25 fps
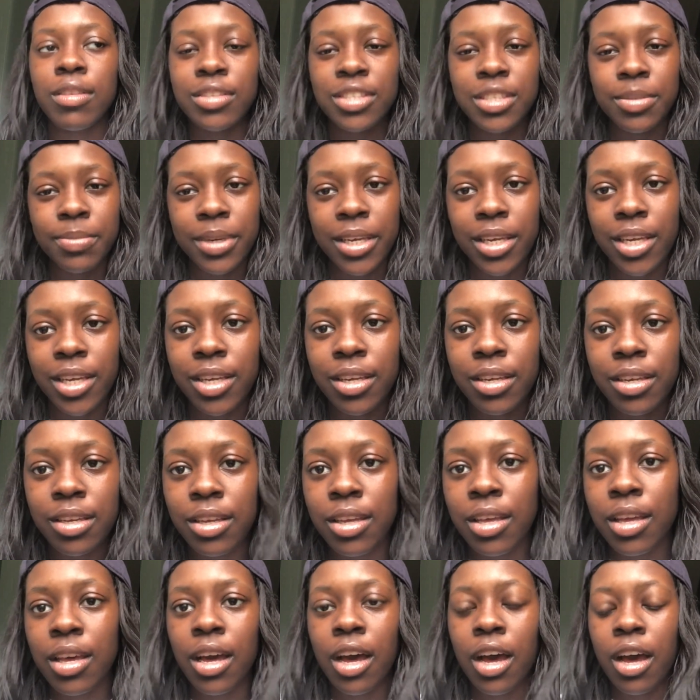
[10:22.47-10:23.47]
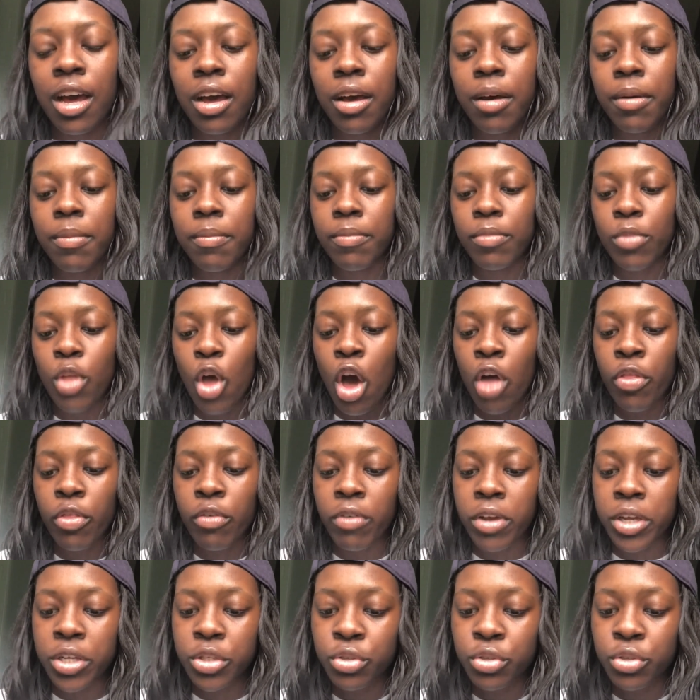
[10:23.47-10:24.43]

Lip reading: to be on the right